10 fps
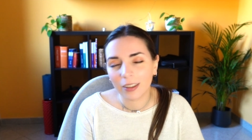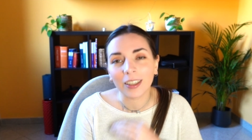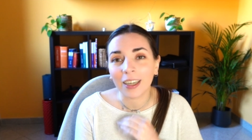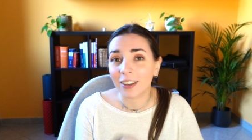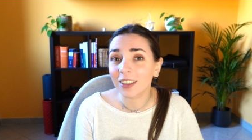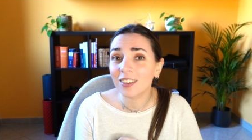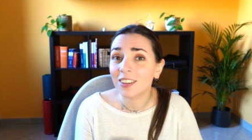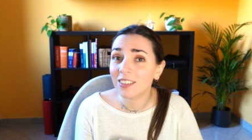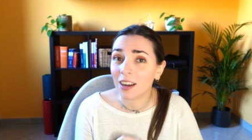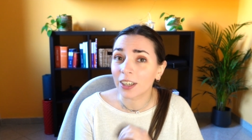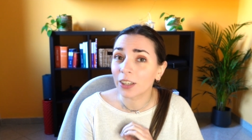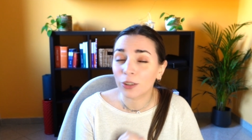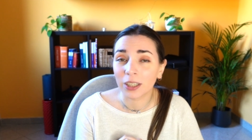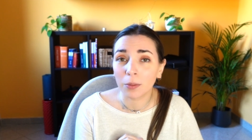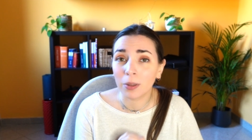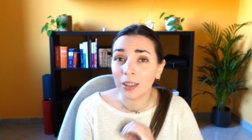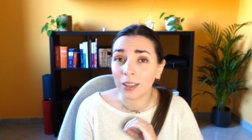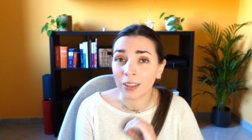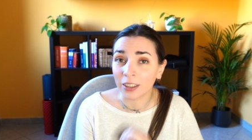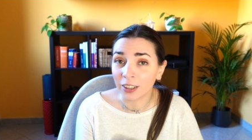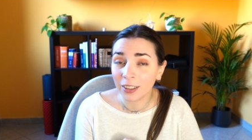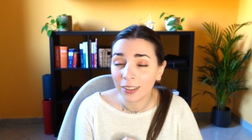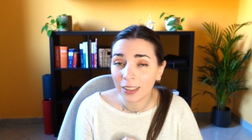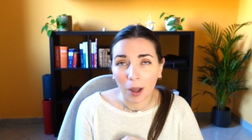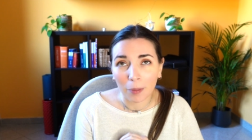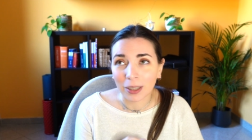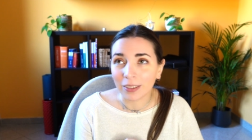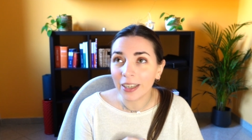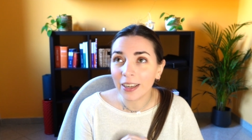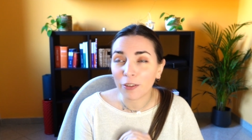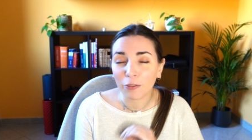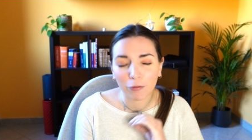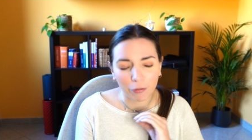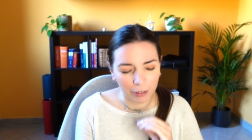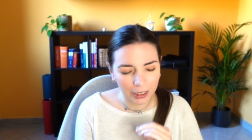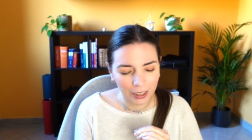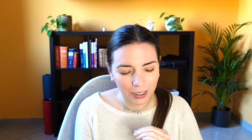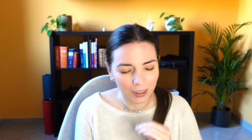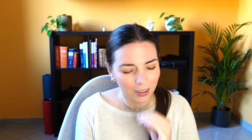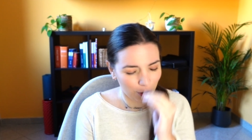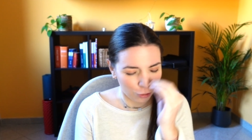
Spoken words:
The characters are incredibly good. I mean, they are freaking